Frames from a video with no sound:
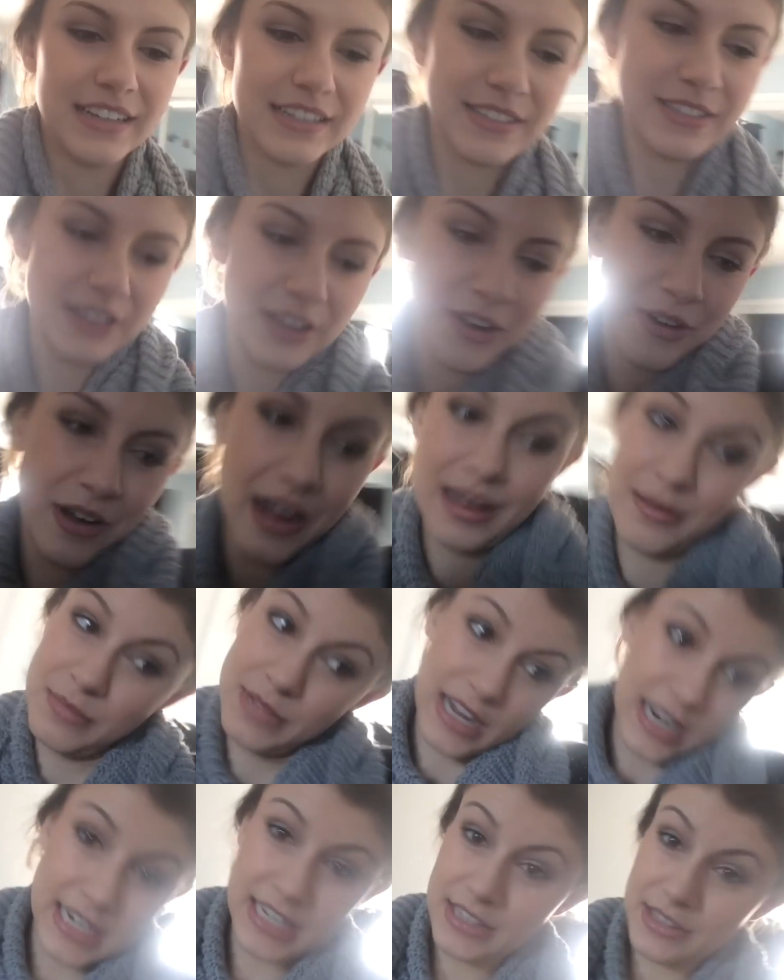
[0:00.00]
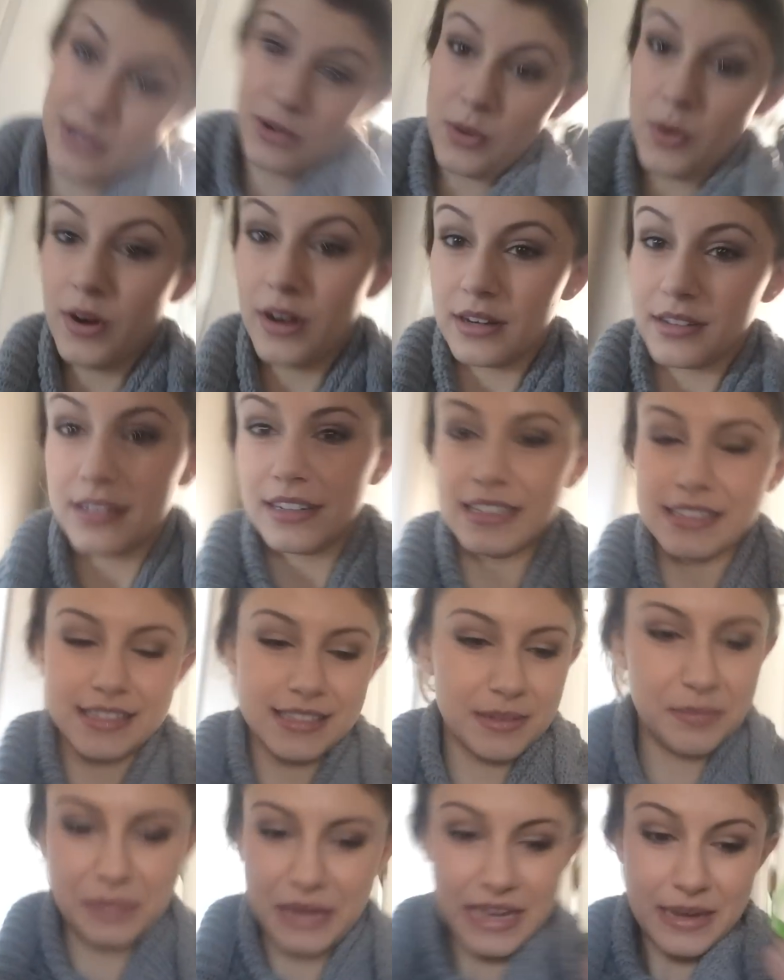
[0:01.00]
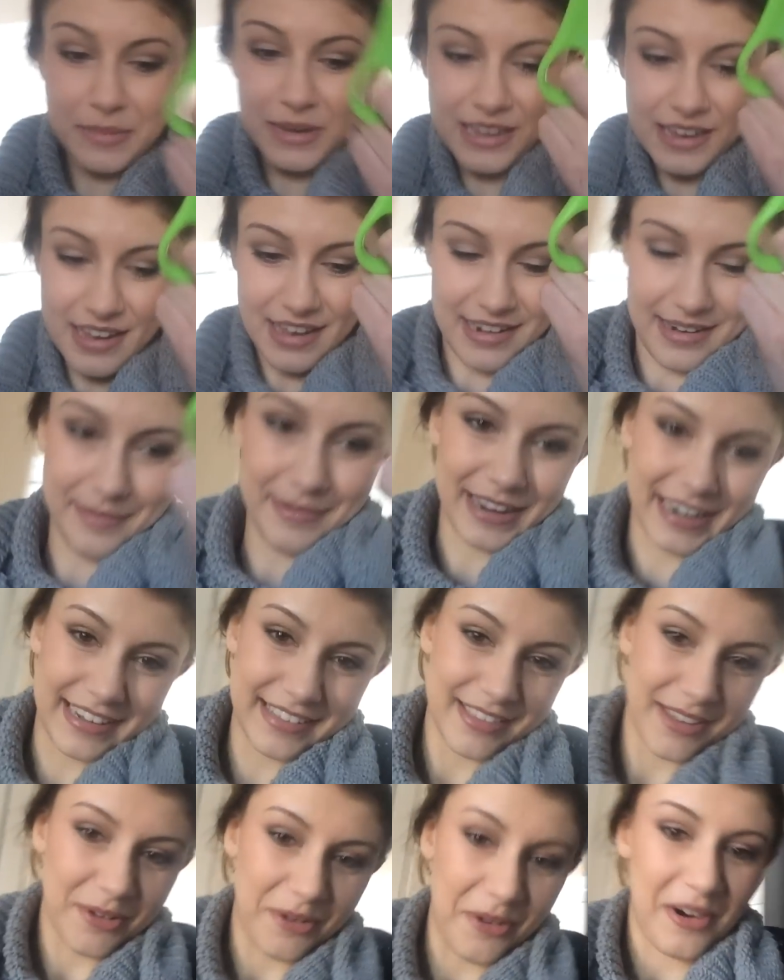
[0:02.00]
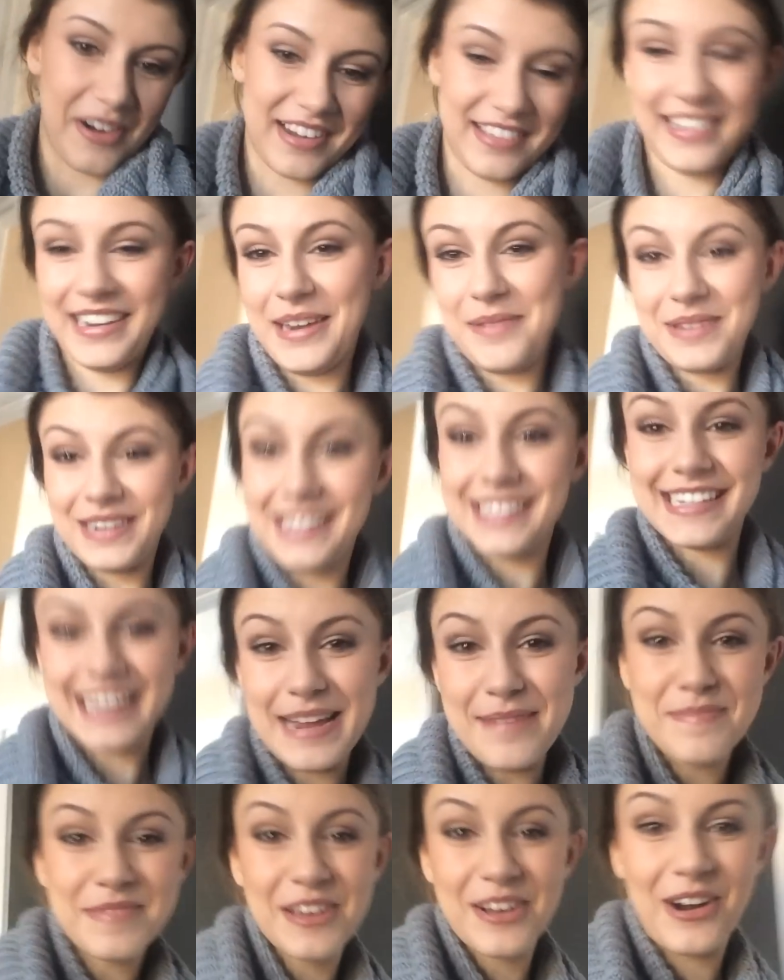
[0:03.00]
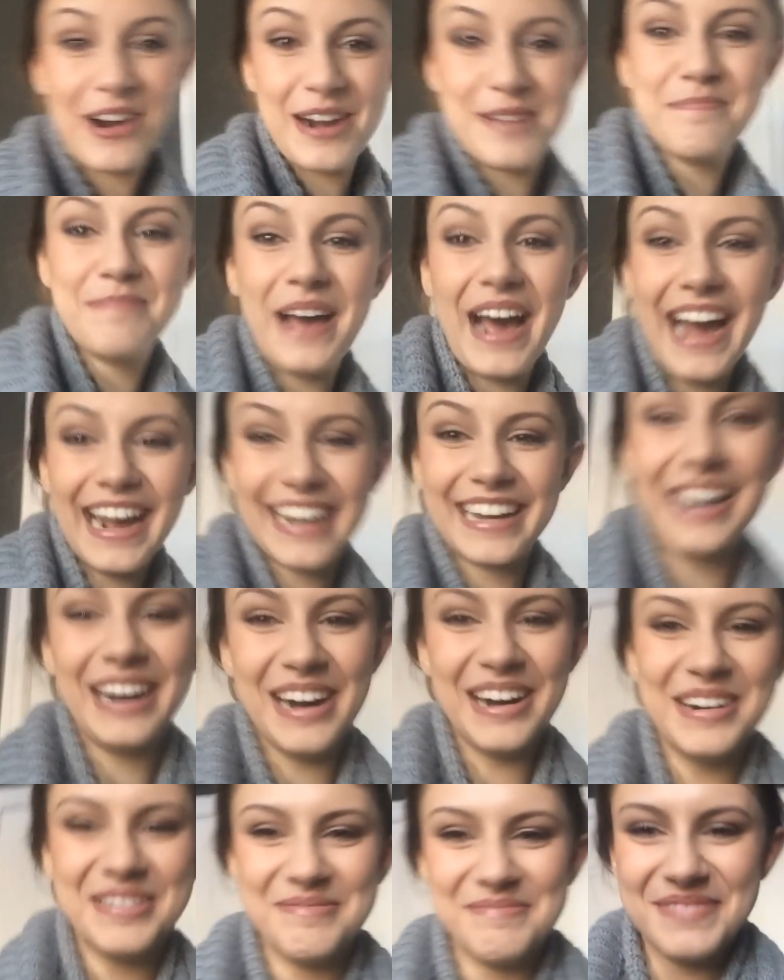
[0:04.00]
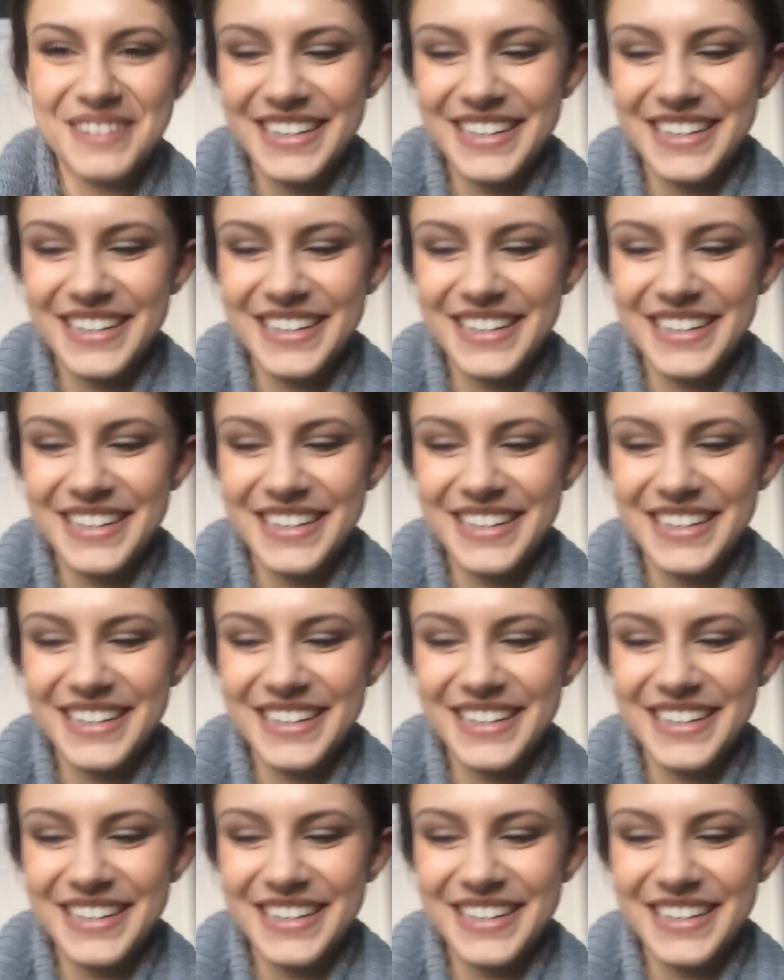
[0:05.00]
So I'm cutting the cord. It's a baby and I'm cutting the cord and then I'm gonna tape the card back up.